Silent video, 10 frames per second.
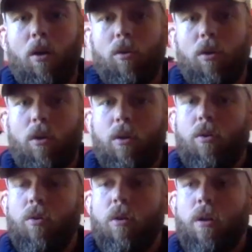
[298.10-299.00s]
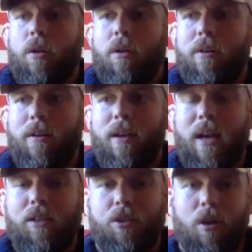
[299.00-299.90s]
are a little
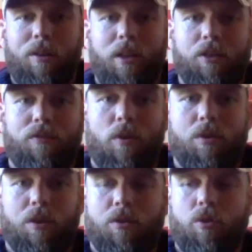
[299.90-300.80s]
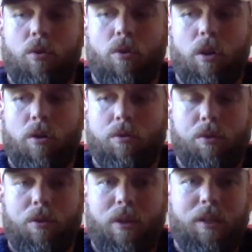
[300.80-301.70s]
nicer, I think, as far as control goes.